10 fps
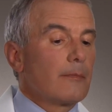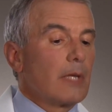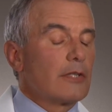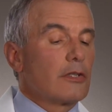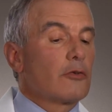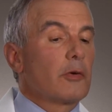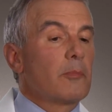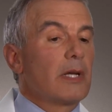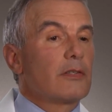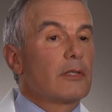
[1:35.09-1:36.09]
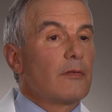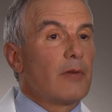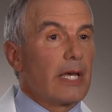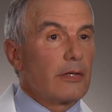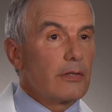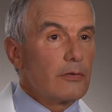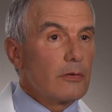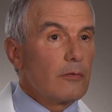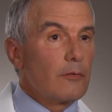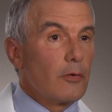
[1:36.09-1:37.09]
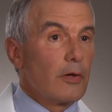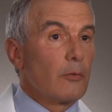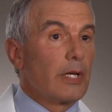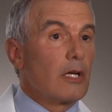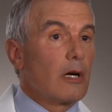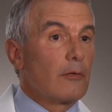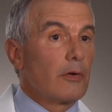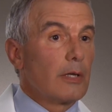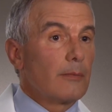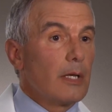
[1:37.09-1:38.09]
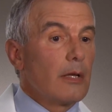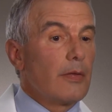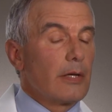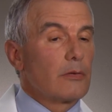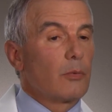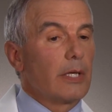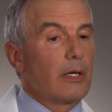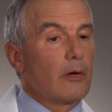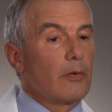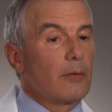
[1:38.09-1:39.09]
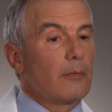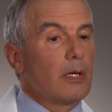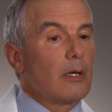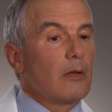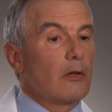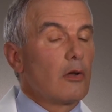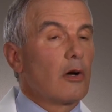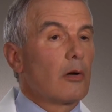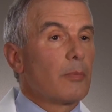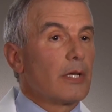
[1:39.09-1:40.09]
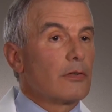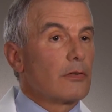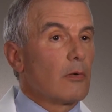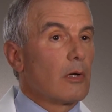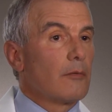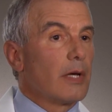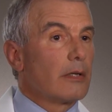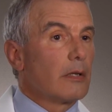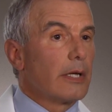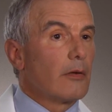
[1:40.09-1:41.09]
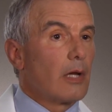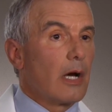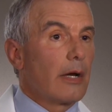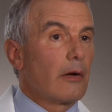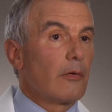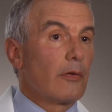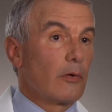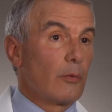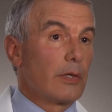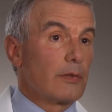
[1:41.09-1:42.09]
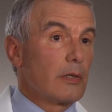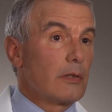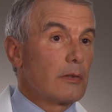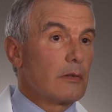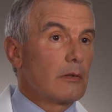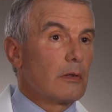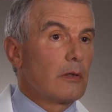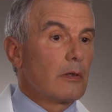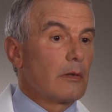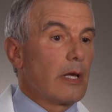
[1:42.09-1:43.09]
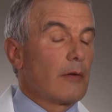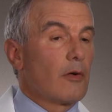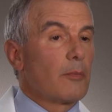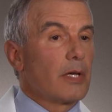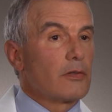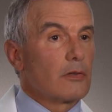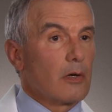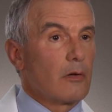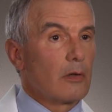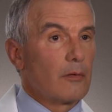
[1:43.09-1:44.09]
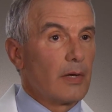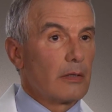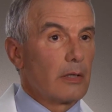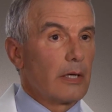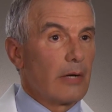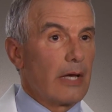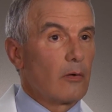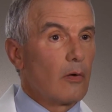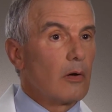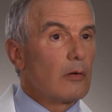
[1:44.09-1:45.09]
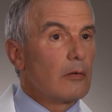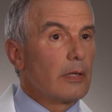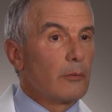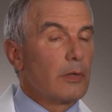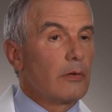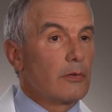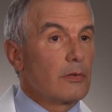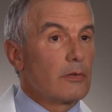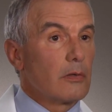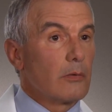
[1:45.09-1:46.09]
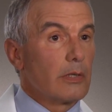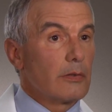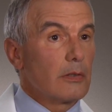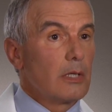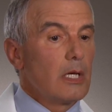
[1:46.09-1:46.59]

It's a tremendous advantage for their recovery. That is, we know that the longer patients are on a ventilator, the higher their risk is. And if our patients aren't on the ventilator at all, it reduces their risk.